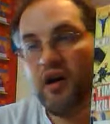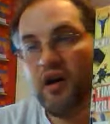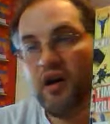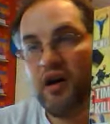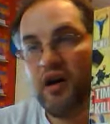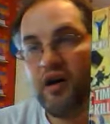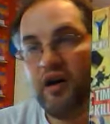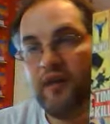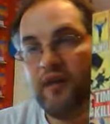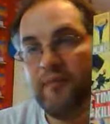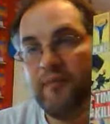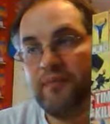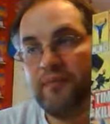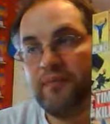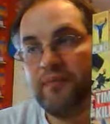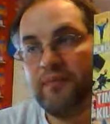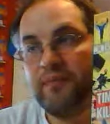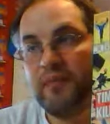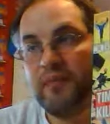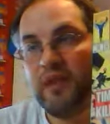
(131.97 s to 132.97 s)
Um,
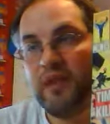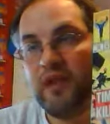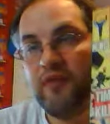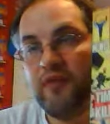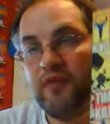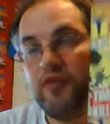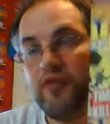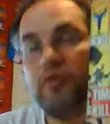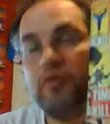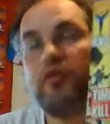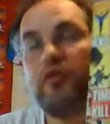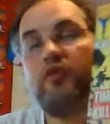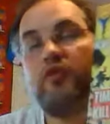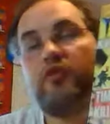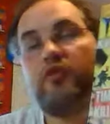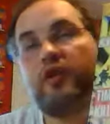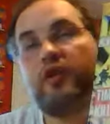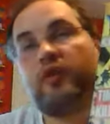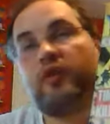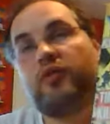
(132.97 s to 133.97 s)
if you were a new
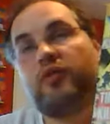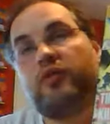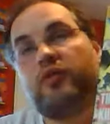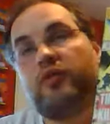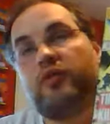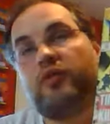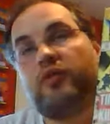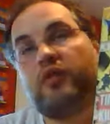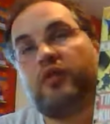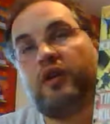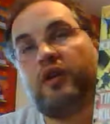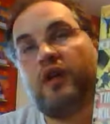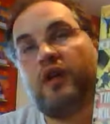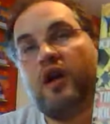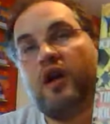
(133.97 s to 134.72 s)
reader, what would you think?